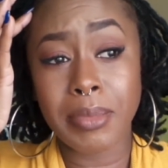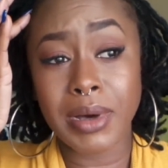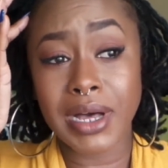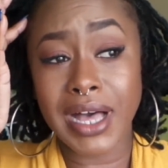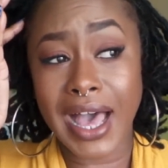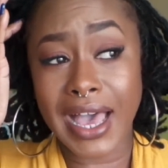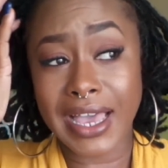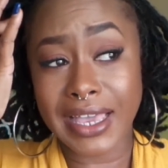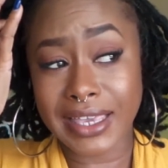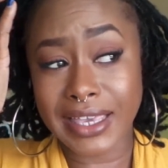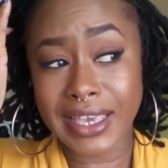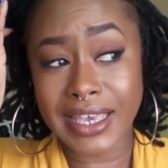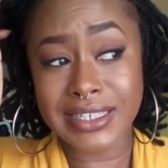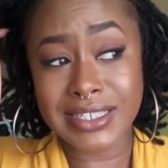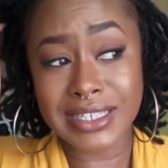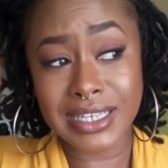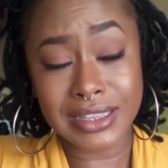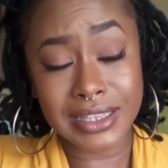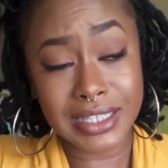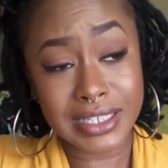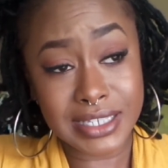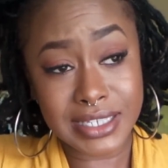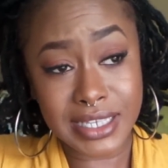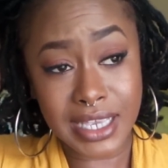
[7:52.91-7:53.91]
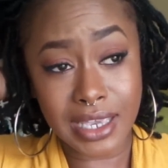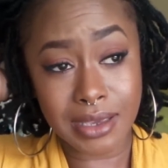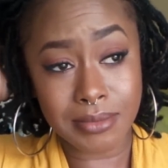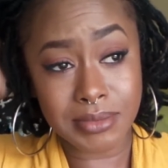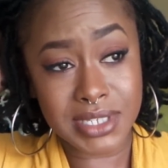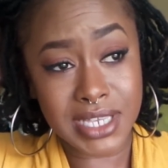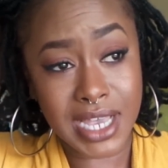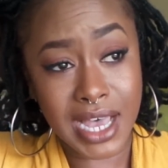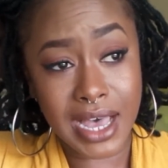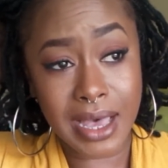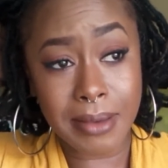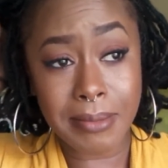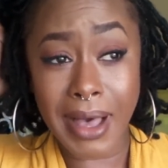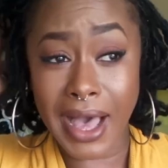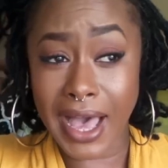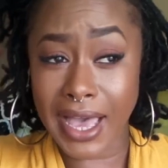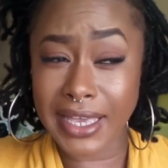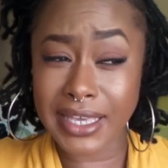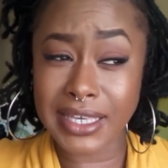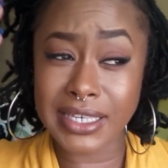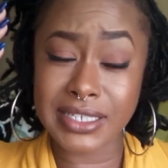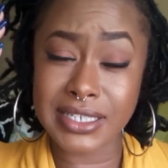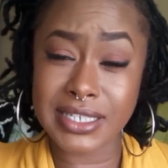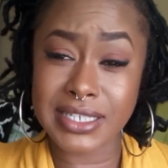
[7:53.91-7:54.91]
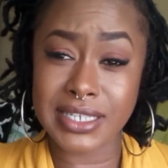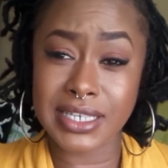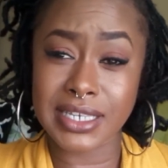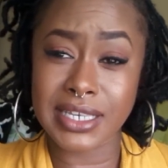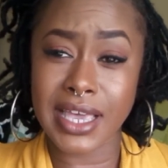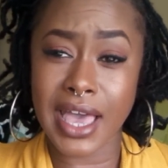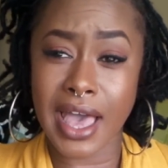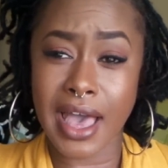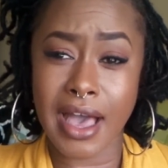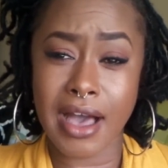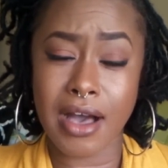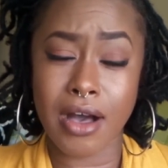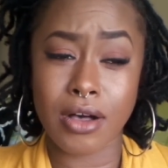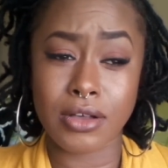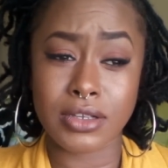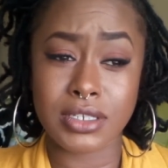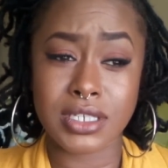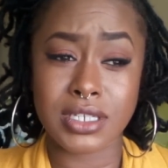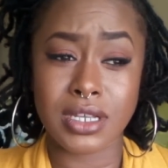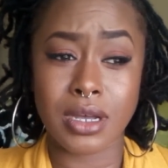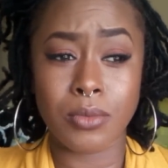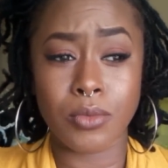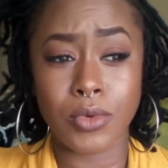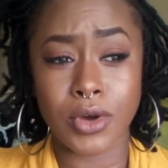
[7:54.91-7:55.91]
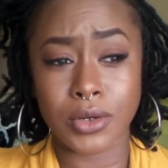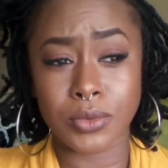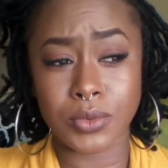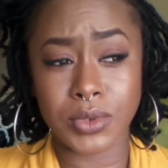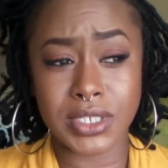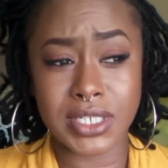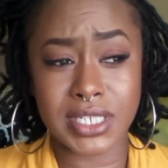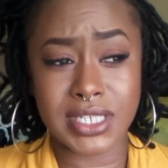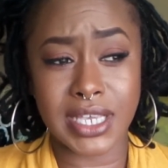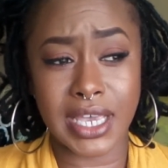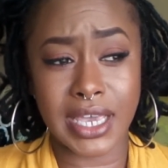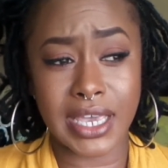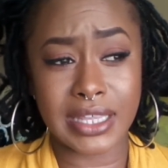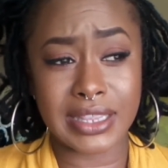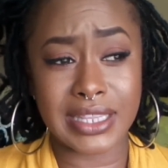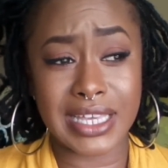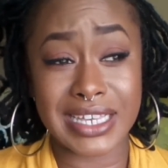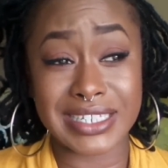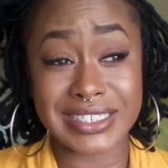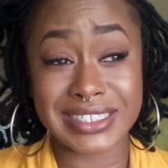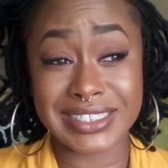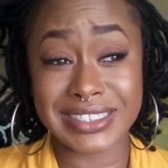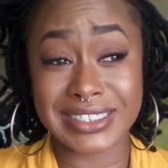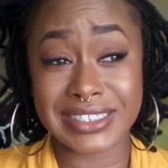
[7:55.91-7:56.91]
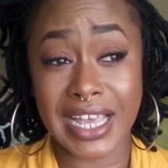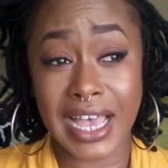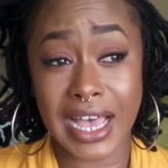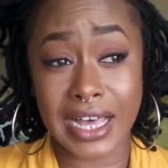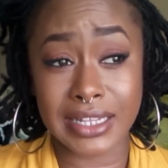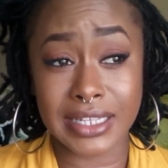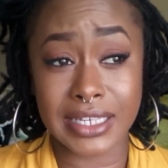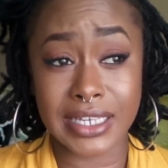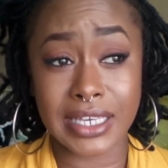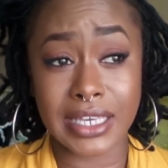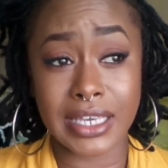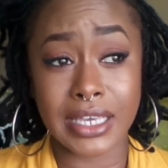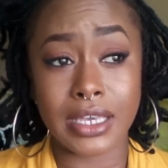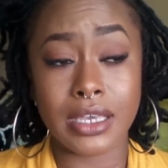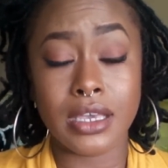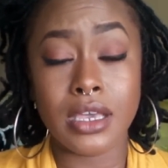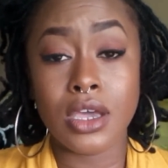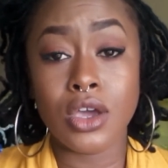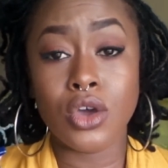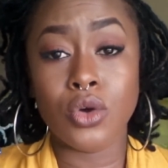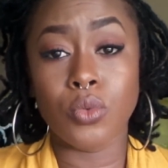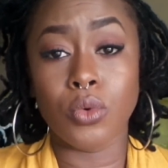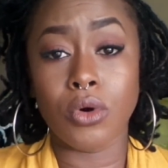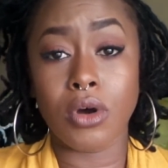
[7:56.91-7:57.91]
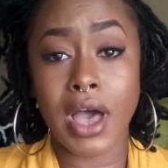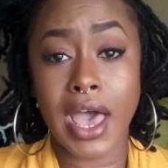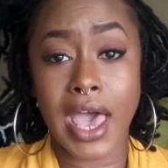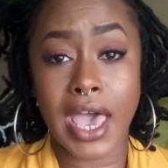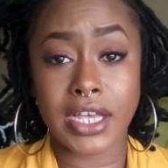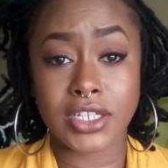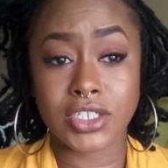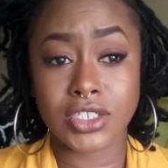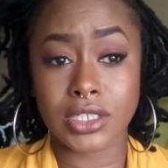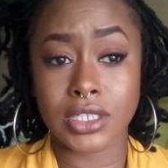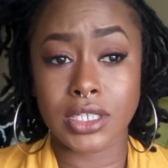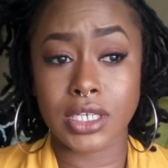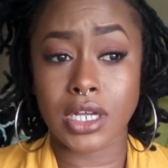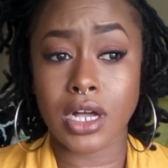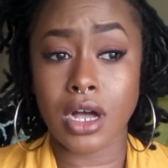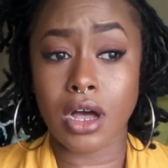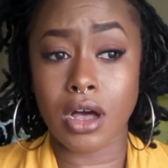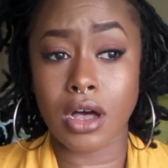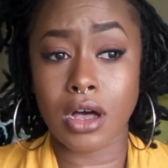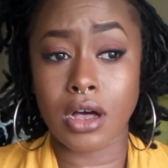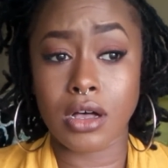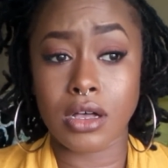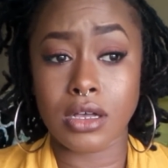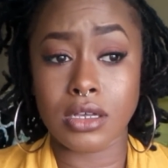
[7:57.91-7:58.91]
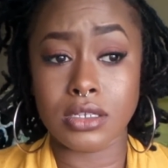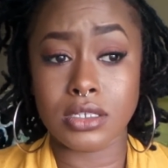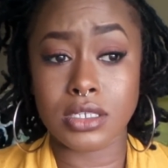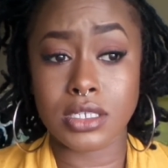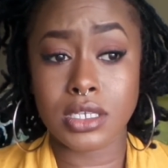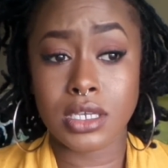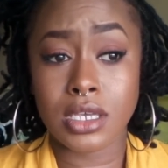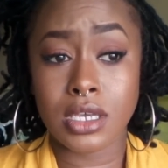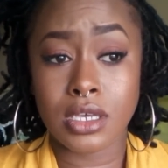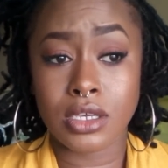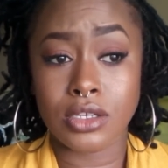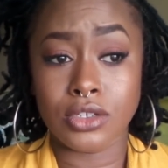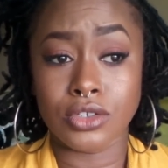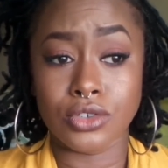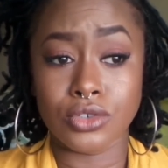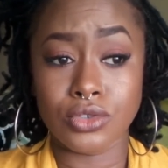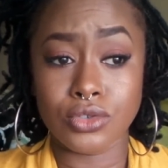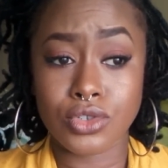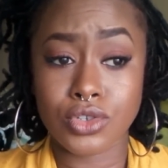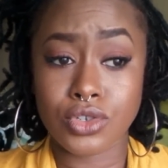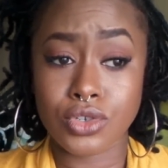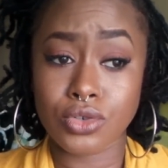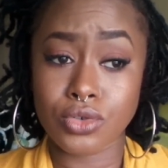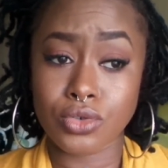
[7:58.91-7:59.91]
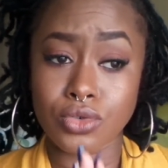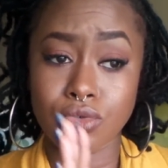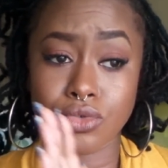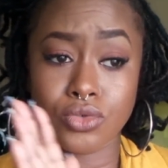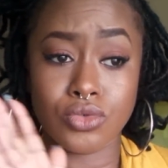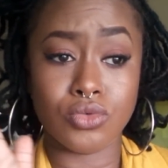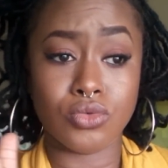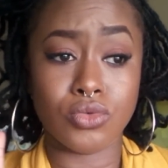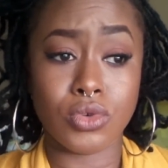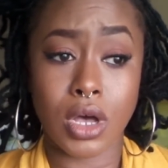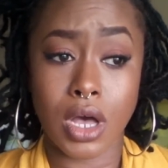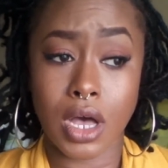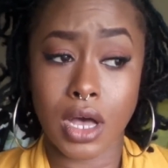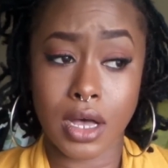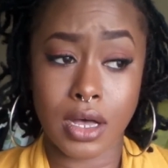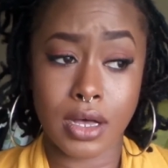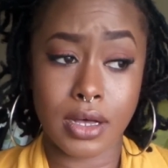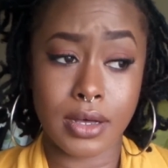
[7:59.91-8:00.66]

But I guess at the same time, I could see how someone would say that styling it will actually cause you to